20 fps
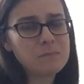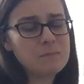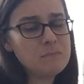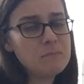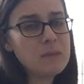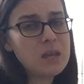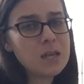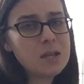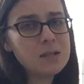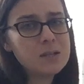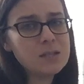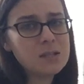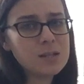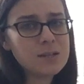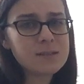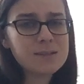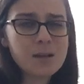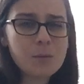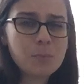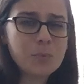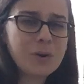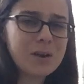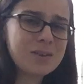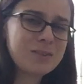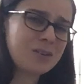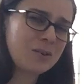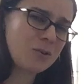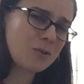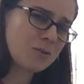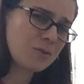mean to separate
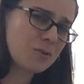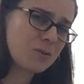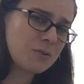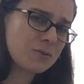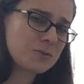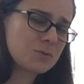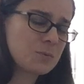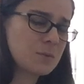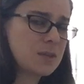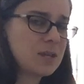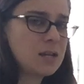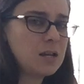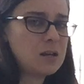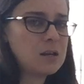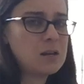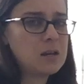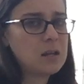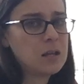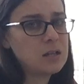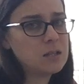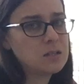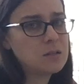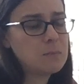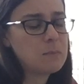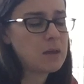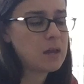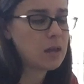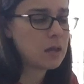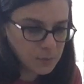the girls when they didn't need to be.